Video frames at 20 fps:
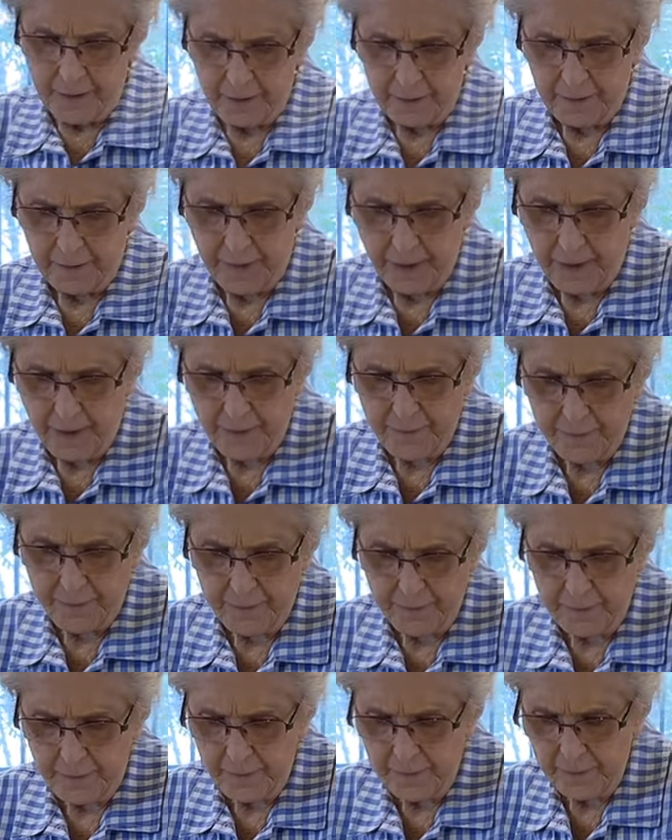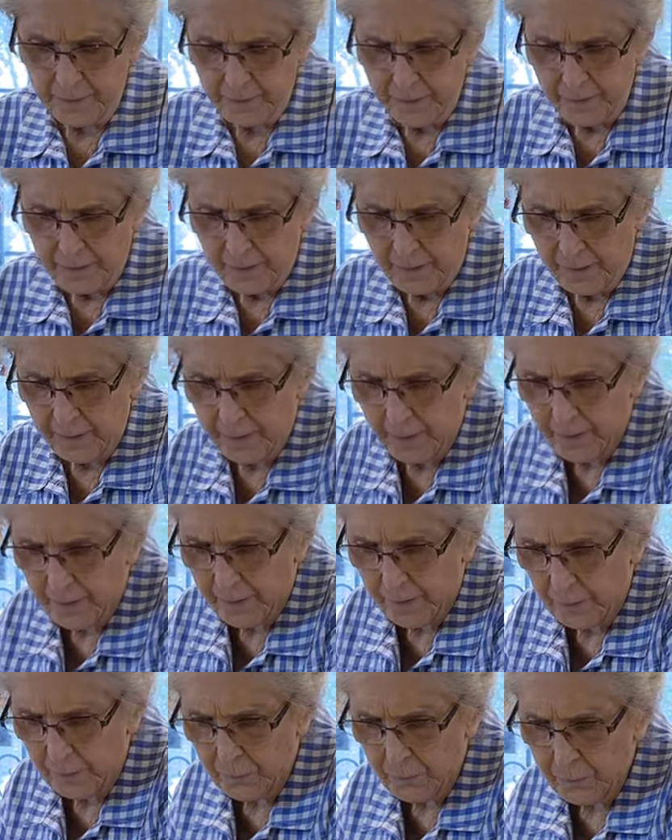Catherine, my
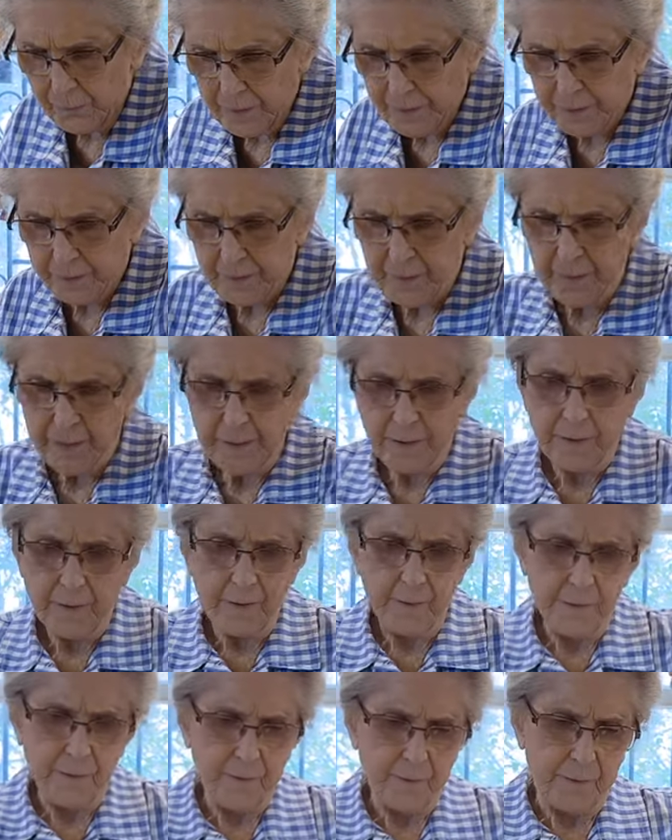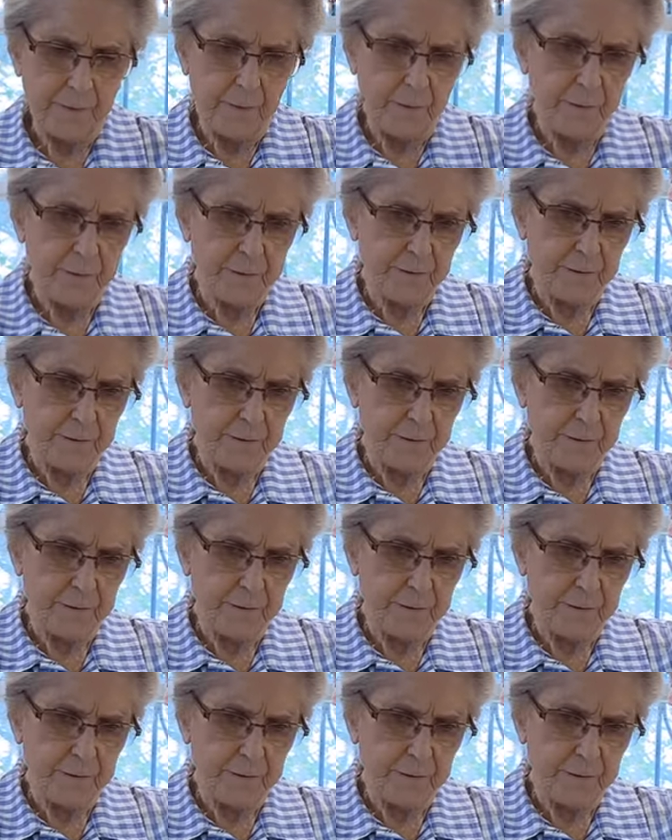oldest granddaughter, oldest